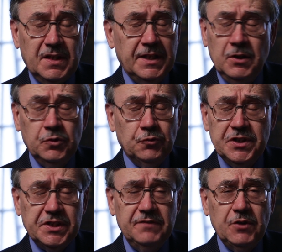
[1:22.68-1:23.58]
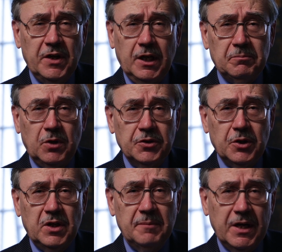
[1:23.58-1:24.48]
they'll receive no help,
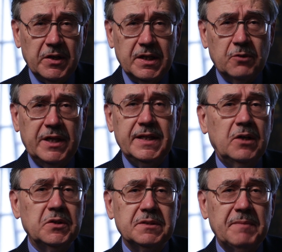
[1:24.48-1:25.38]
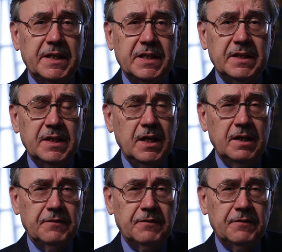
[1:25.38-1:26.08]
although America right now is making